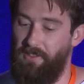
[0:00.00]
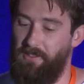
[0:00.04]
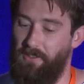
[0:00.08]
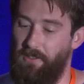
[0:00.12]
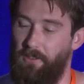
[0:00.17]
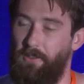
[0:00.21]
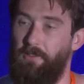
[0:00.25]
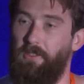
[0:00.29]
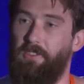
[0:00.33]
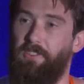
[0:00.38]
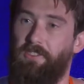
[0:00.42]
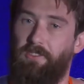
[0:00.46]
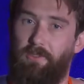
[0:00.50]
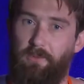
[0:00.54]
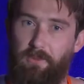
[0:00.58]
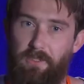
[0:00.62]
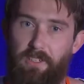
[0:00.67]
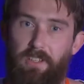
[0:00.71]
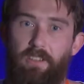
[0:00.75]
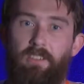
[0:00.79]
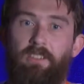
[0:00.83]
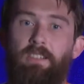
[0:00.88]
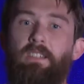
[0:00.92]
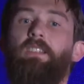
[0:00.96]
So this is
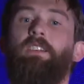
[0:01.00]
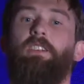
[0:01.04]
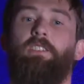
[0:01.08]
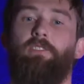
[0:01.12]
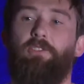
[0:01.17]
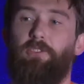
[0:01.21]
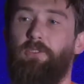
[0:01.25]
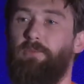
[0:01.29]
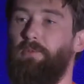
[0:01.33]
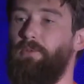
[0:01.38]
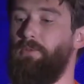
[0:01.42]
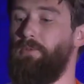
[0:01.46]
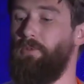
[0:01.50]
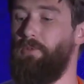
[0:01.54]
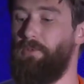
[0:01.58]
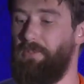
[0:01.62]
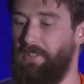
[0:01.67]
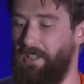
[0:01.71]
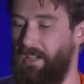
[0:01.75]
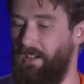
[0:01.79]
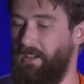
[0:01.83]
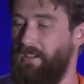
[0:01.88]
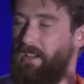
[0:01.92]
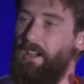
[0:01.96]
where Drupal will
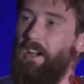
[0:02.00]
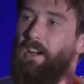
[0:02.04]
say, okay,